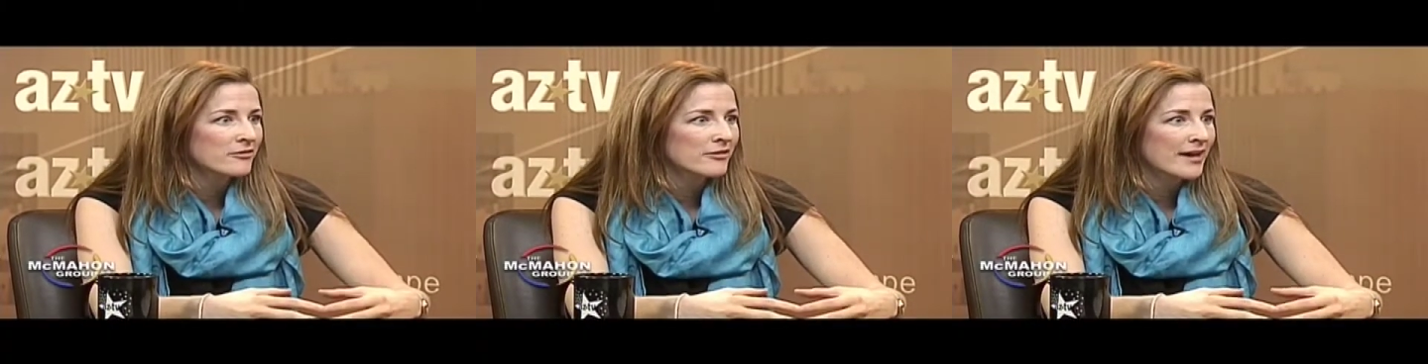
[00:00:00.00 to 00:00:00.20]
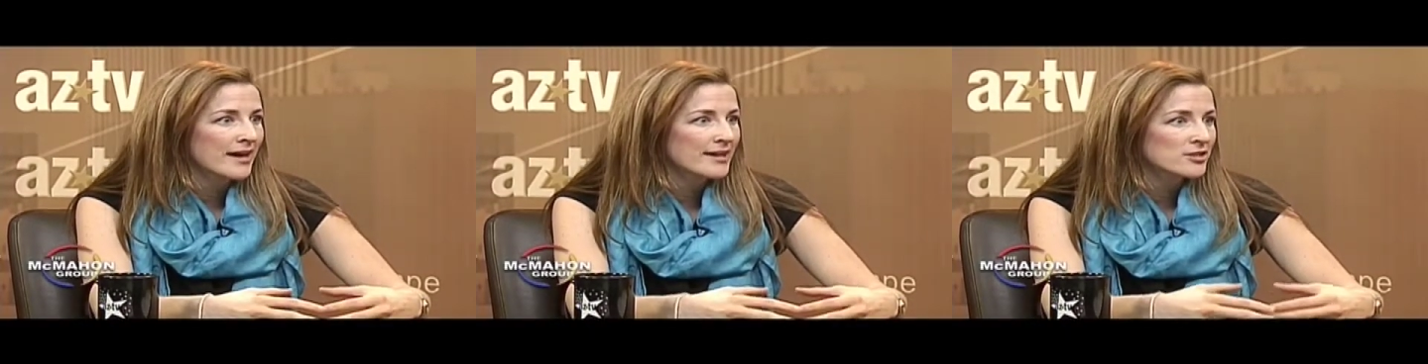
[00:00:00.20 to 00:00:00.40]

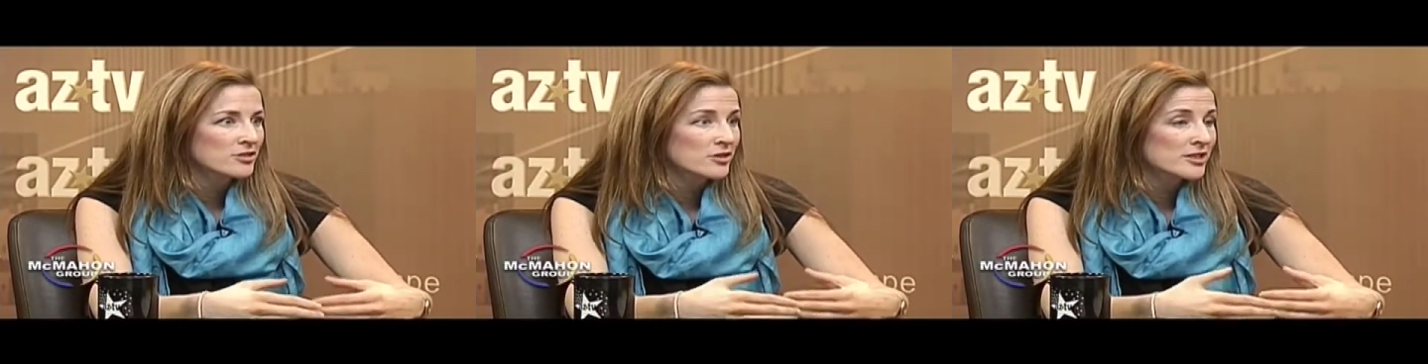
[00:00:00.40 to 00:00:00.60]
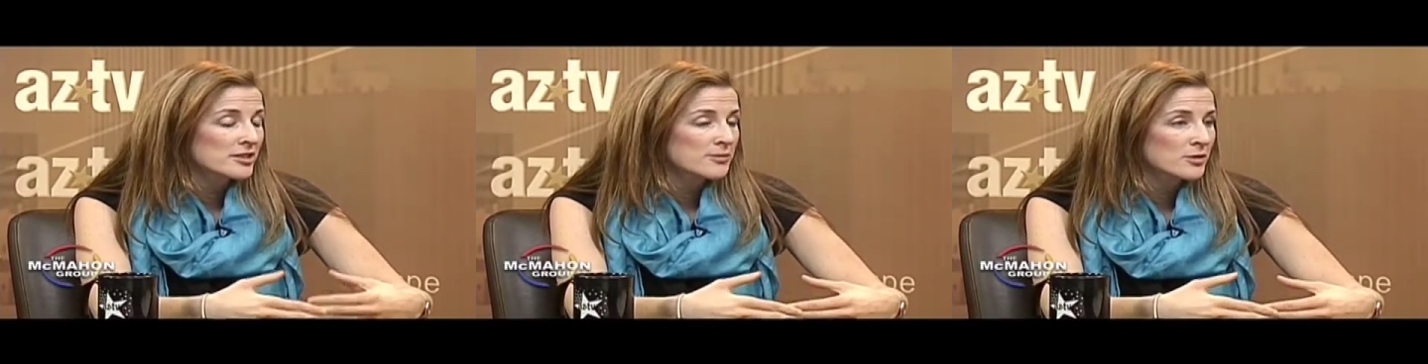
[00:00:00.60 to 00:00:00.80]

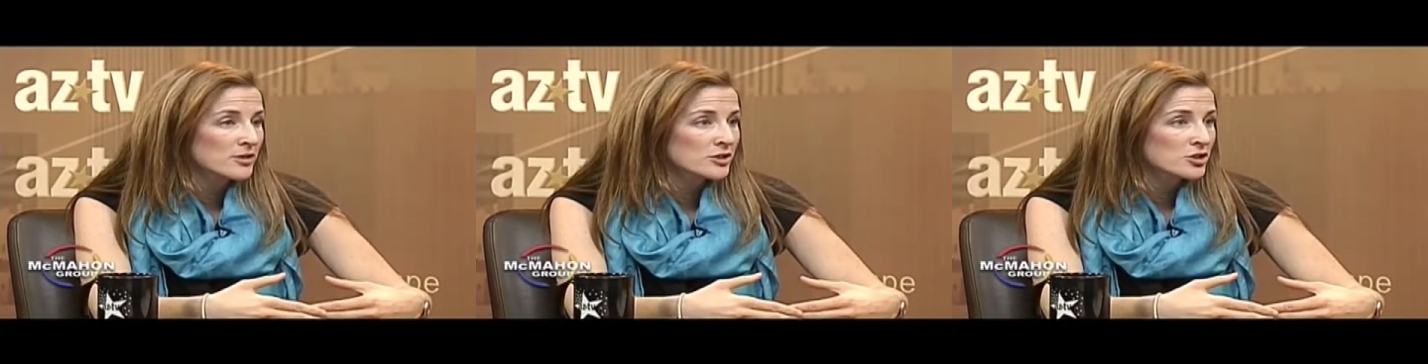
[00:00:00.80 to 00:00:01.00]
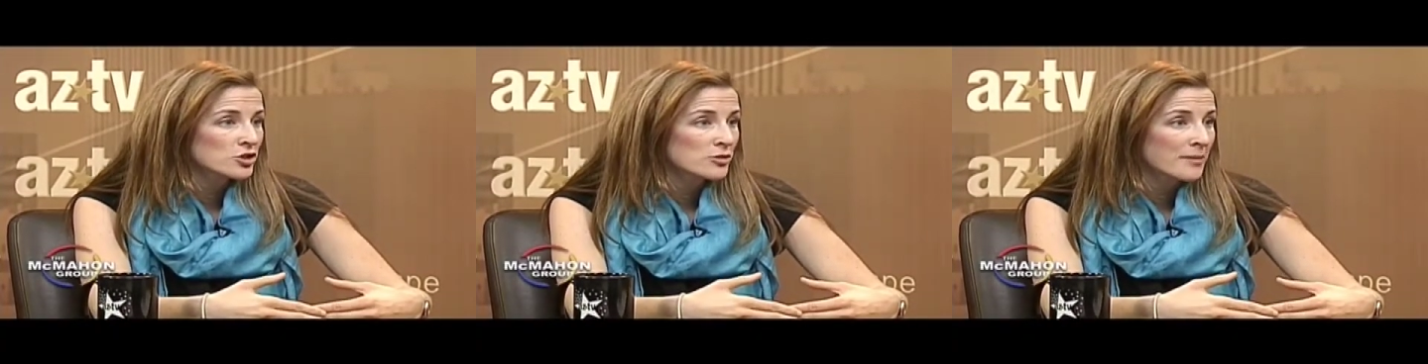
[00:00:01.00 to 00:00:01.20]
event or
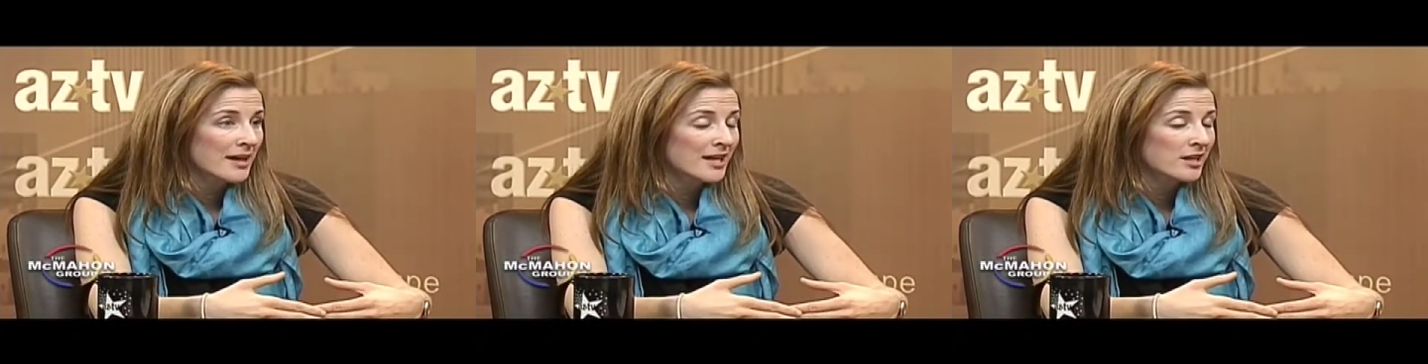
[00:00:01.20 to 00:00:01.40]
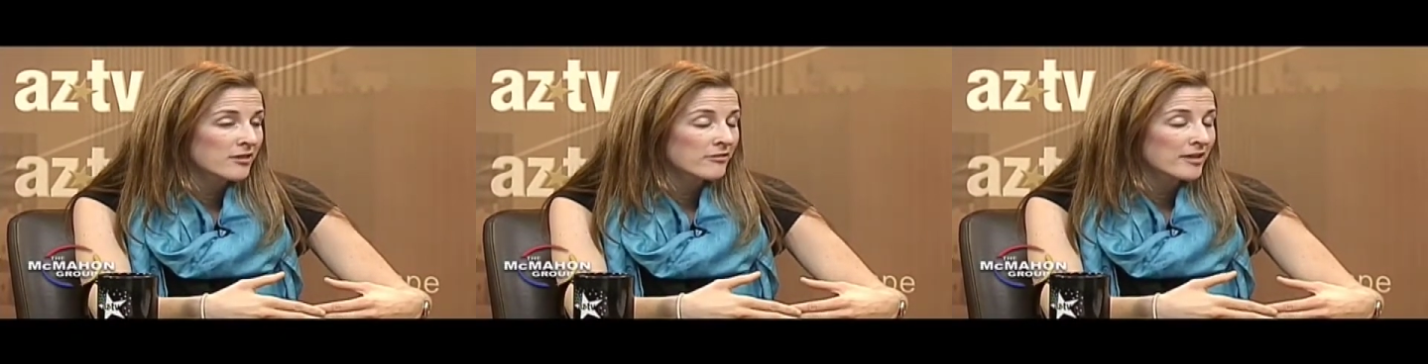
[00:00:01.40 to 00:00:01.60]
experience a
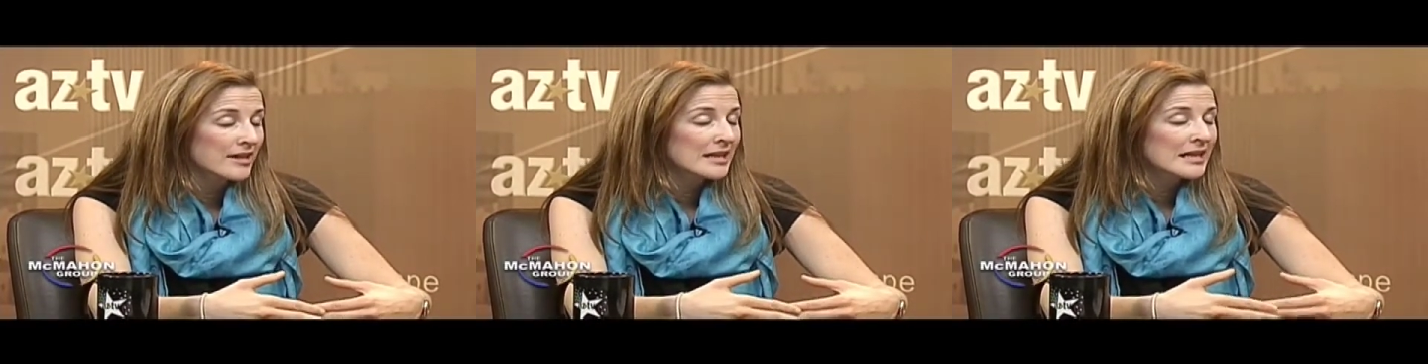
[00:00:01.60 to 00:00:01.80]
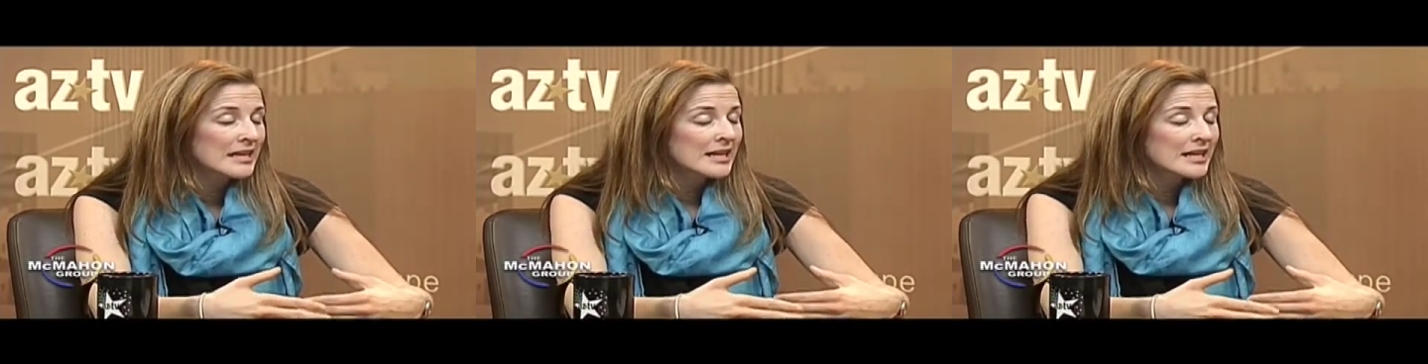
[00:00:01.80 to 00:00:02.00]
traumatic
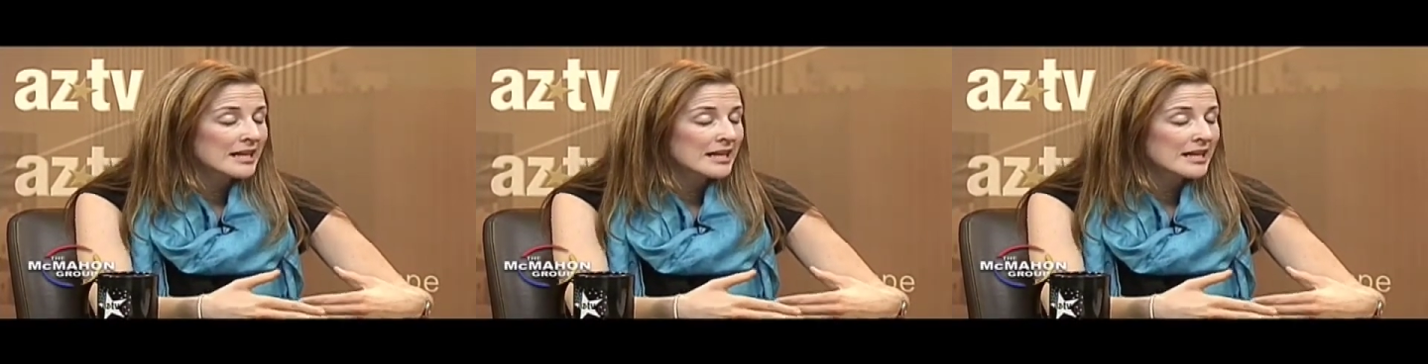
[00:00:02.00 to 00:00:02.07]
event,